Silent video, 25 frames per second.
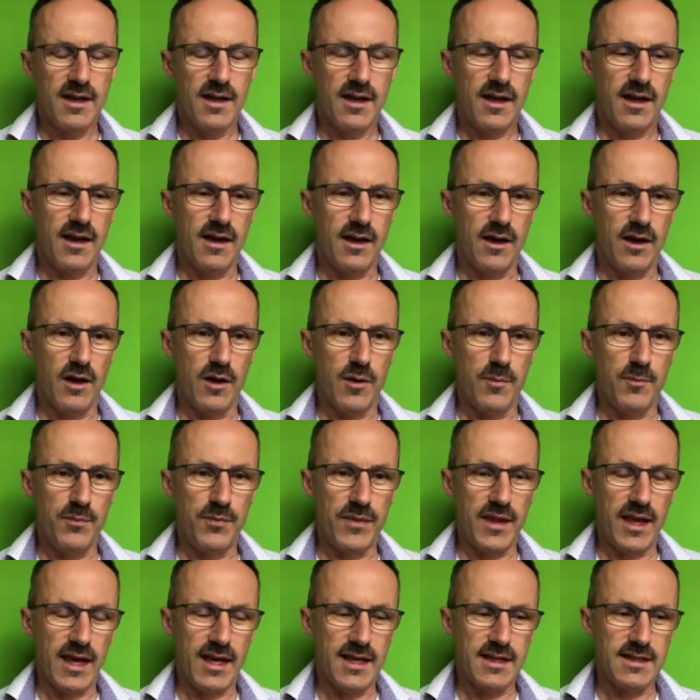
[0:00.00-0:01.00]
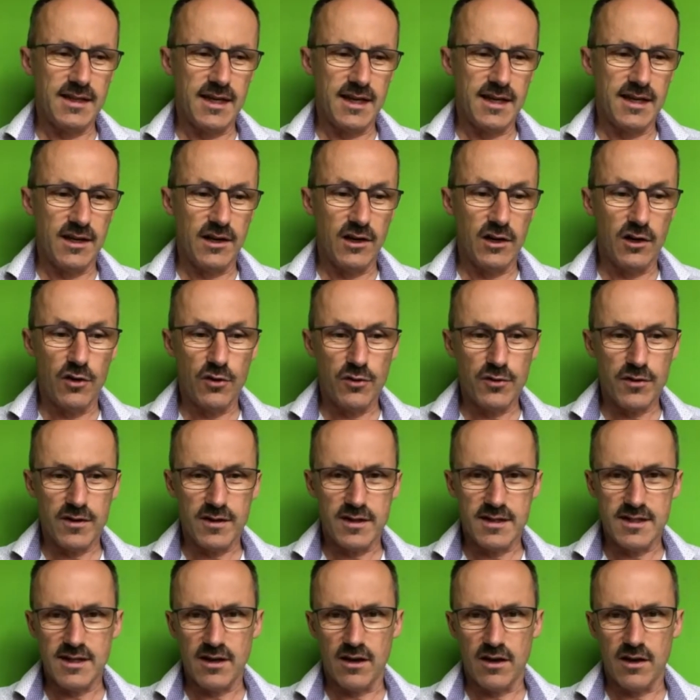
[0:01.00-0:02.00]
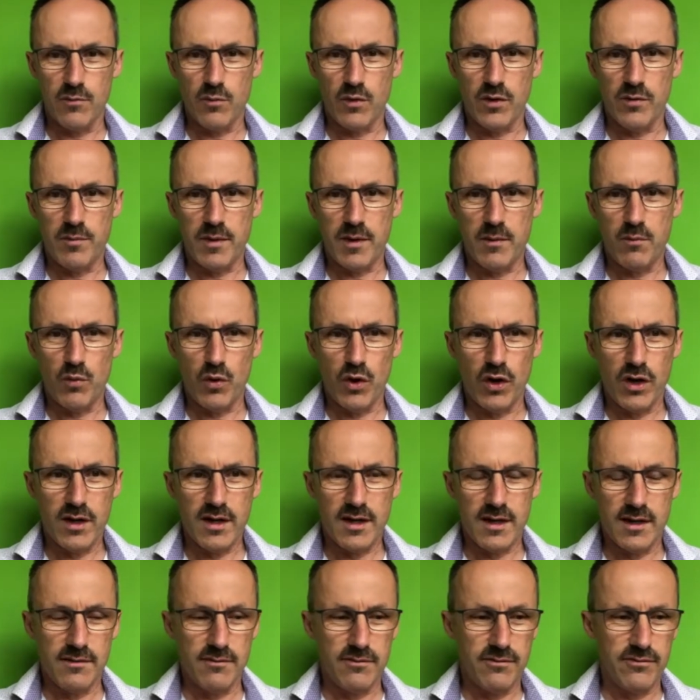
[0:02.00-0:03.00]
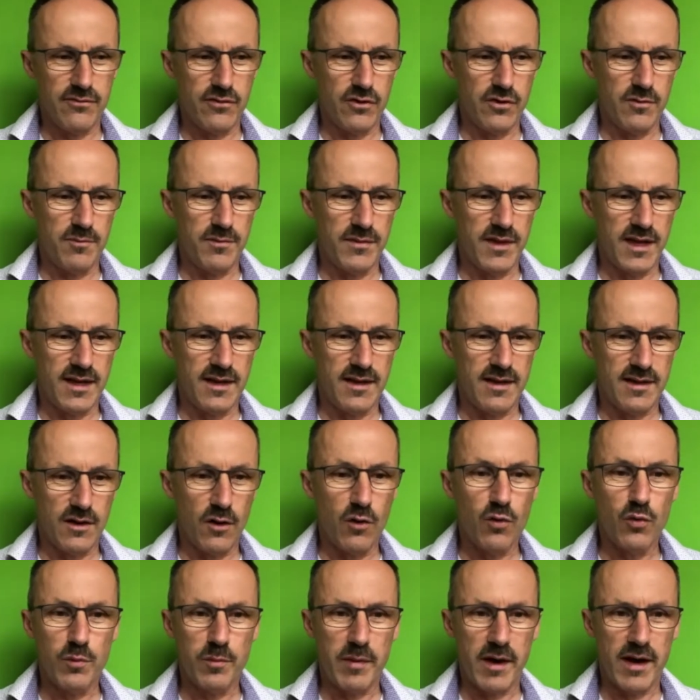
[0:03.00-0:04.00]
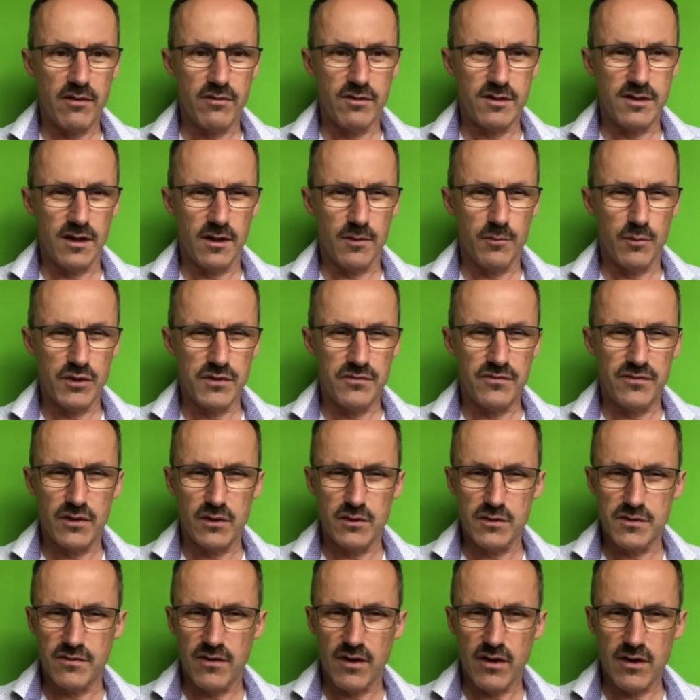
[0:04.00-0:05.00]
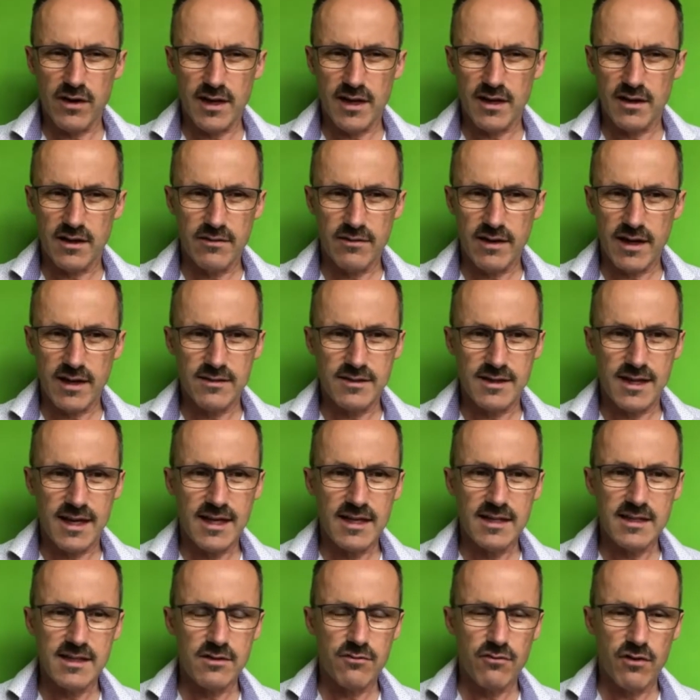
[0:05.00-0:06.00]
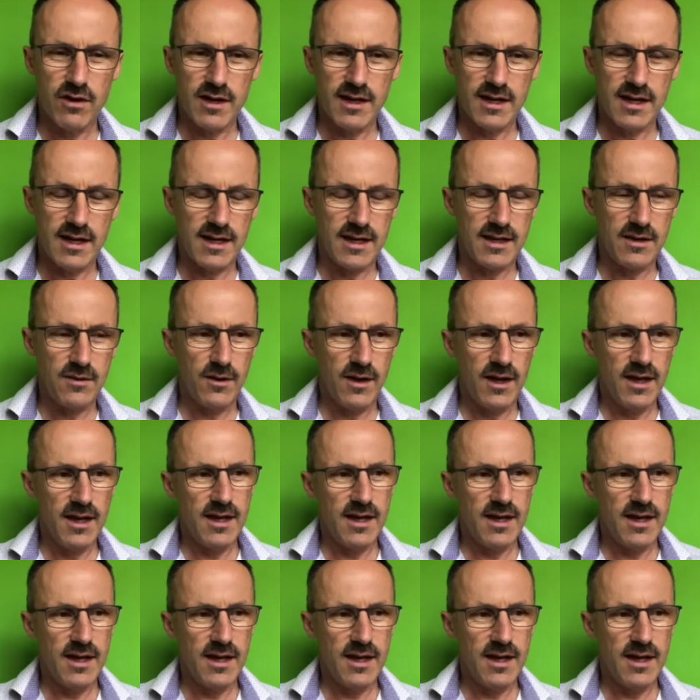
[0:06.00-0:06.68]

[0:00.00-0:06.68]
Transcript: And a lot of the time we've been working from that old paradigm, which feels very kind of outdated right now.